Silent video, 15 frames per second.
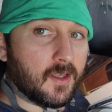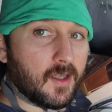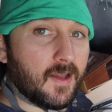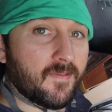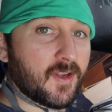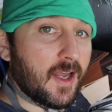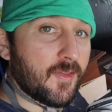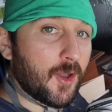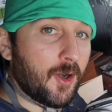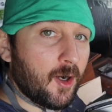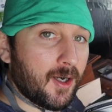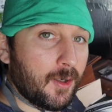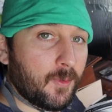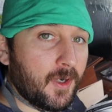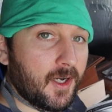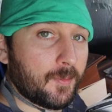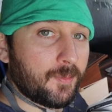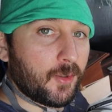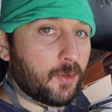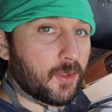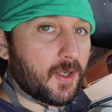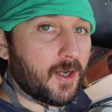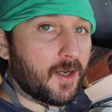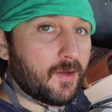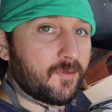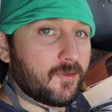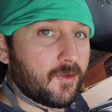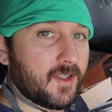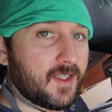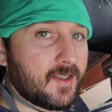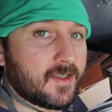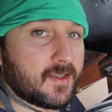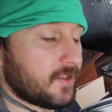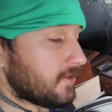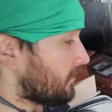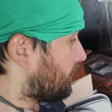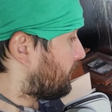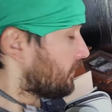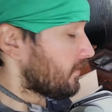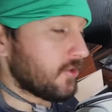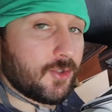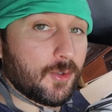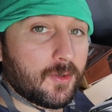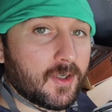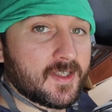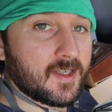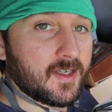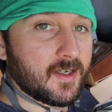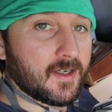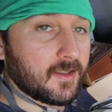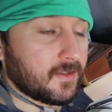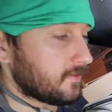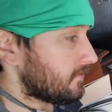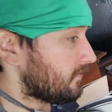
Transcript: I've got the hardware pulled off on these doors here.